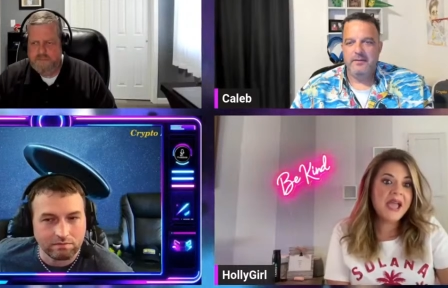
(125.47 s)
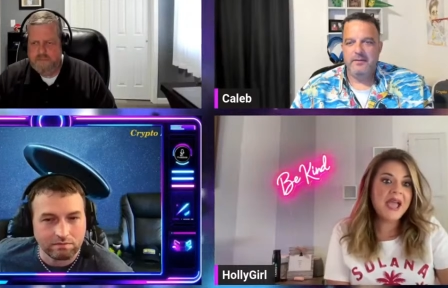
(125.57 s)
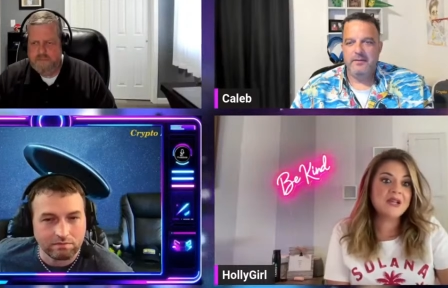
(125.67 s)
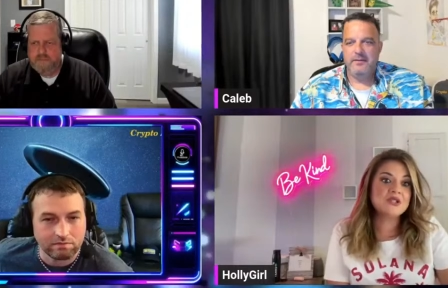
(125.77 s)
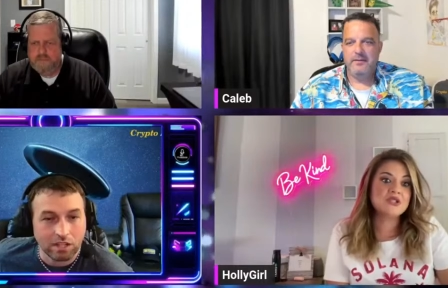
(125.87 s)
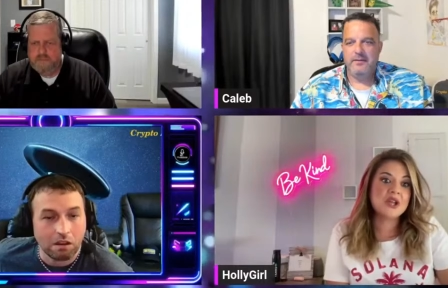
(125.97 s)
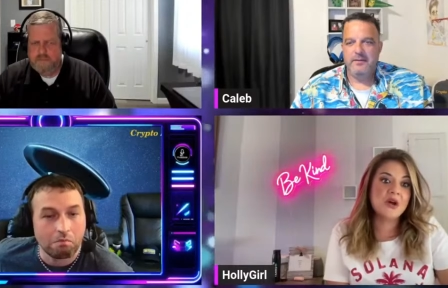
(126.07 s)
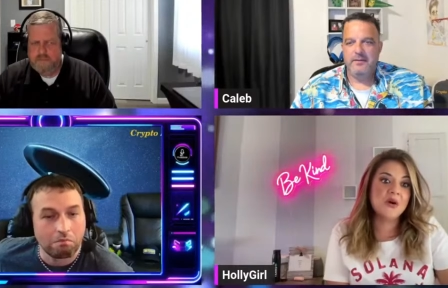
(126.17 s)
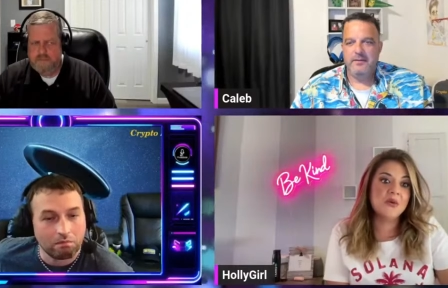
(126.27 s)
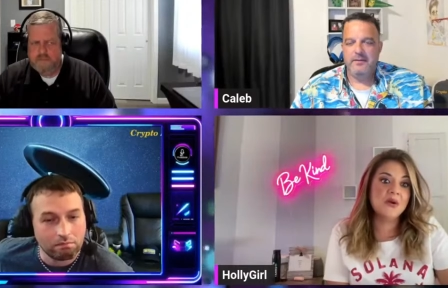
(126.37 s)
Speaker 1: and
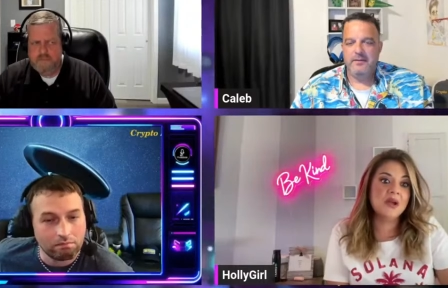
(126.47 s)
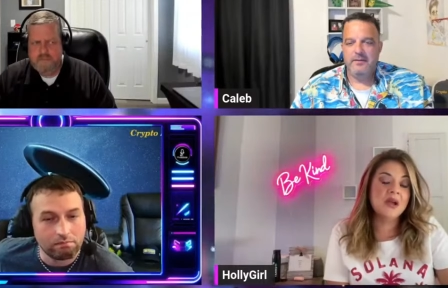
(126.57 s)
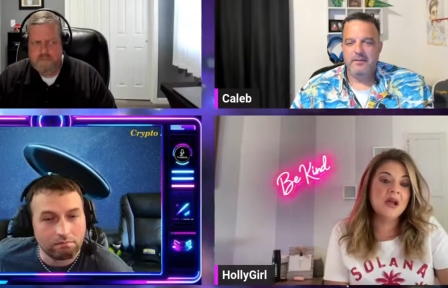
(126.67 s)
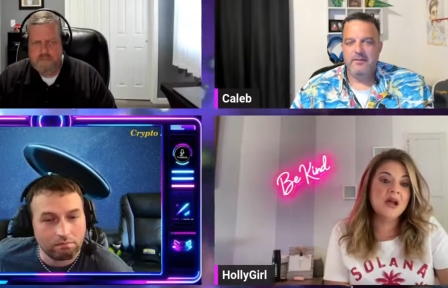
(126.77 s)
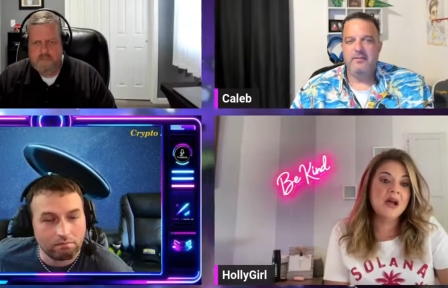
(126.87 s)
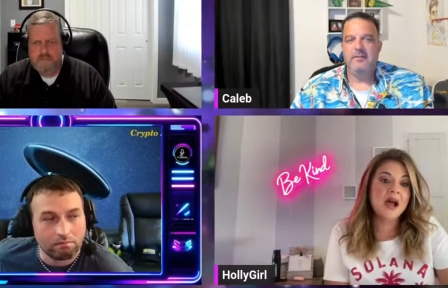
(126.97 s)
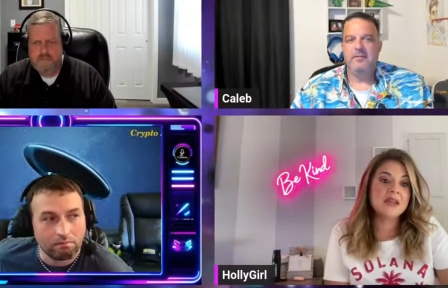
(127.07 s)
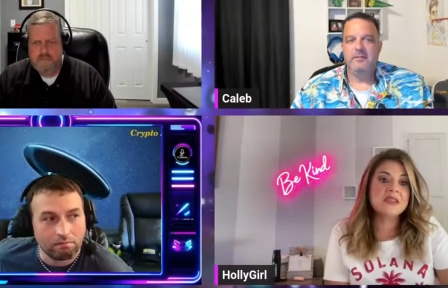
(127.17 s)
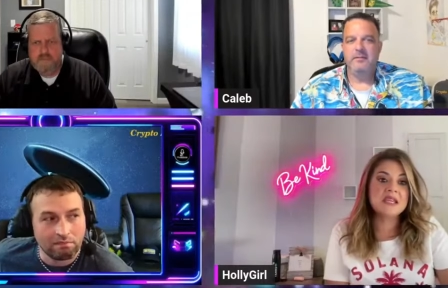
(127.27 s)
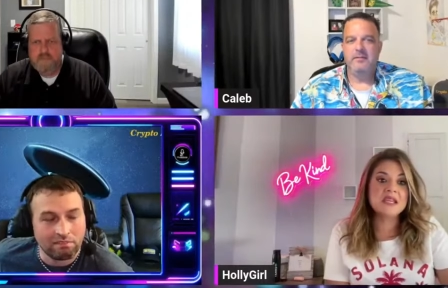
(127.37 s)
so i
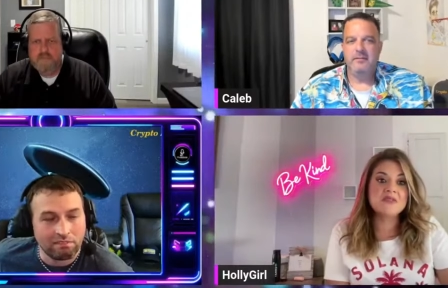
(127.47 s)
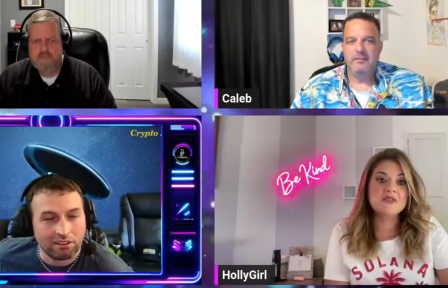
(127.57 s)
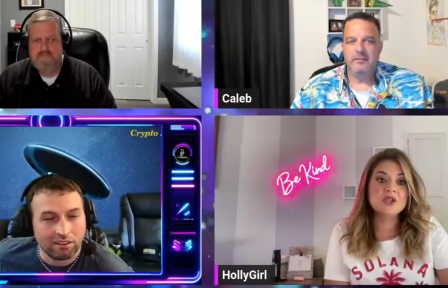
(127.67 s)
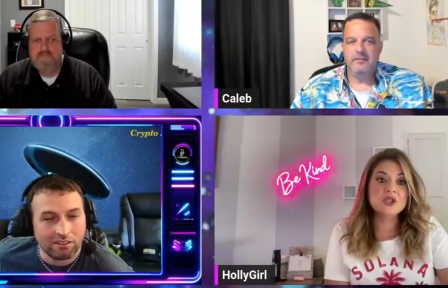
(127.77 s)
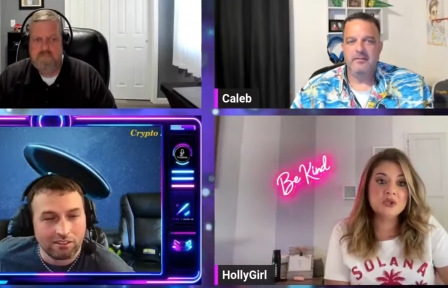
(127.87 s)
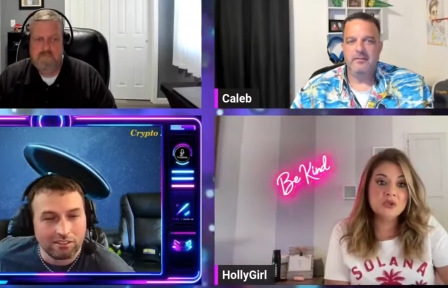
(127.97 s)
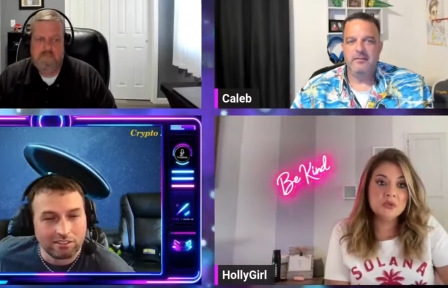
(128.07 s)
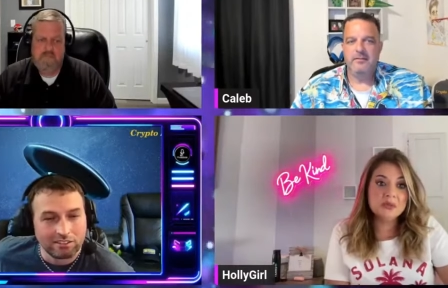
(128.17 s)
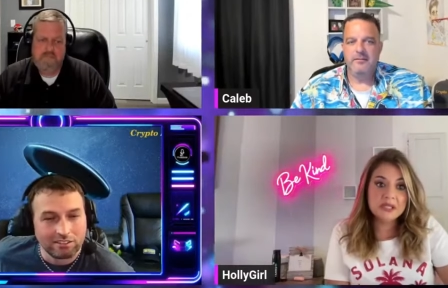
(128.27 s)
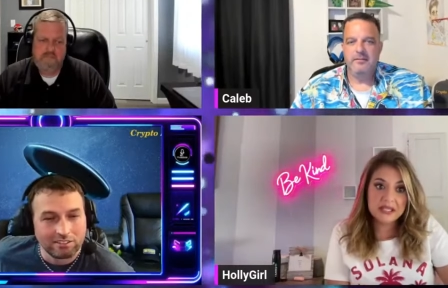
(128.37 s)
think if you
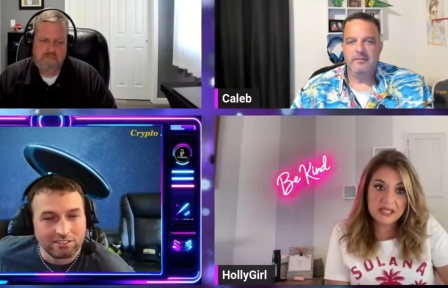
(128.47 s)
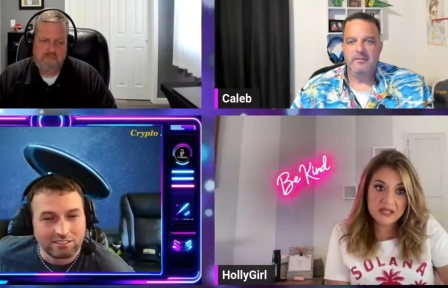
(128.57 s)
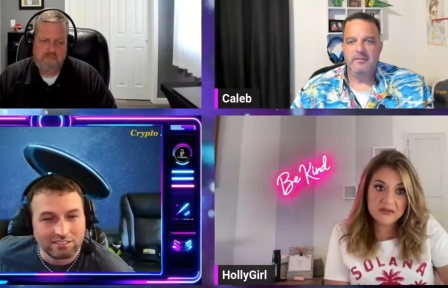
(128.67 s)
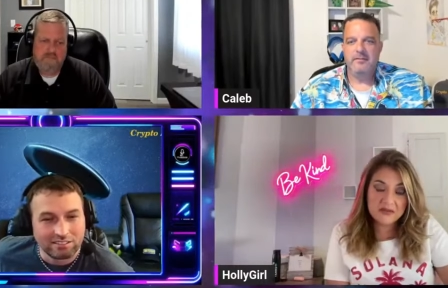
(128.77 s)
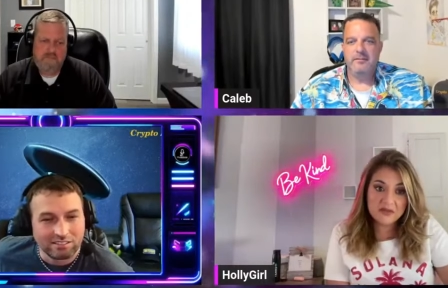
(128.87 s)
believe